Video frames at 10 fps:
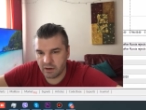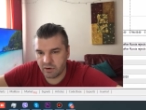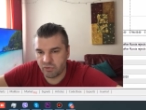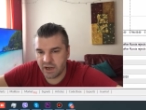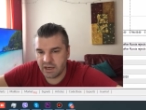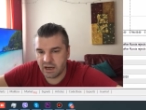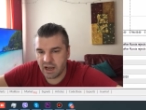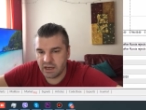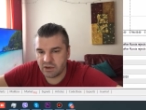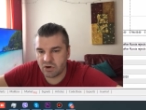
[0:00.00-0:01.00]
green
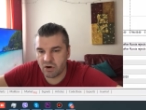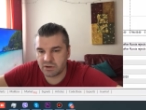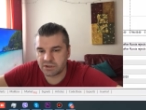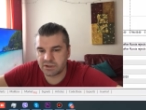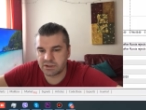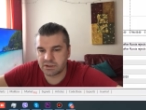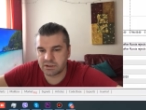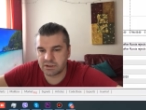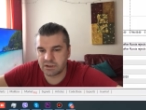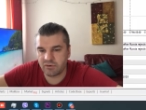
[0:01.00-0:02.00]
line crossed
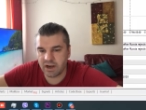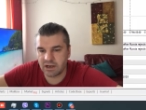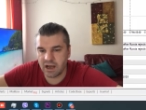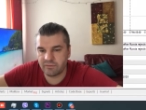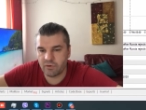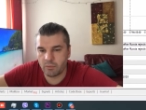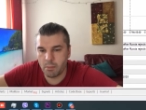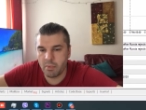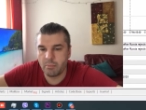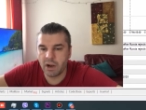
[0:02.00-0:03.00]
red line
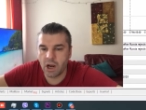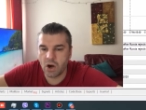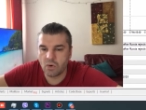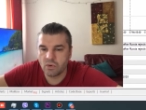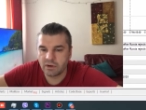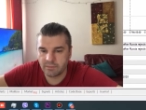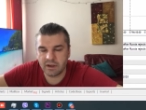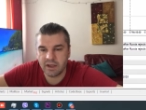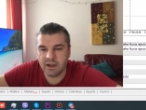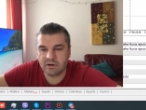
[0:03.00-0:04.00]
from below.
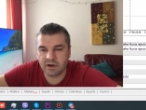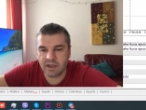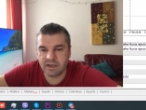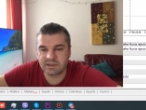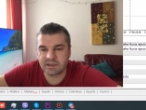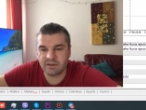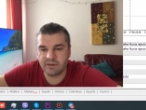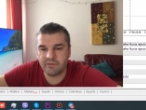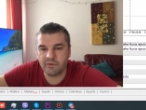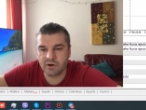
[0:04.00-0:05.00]
Here is
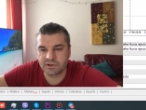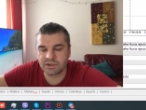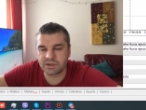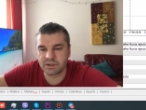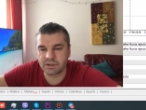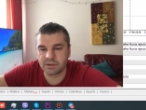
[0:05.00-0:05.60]
the first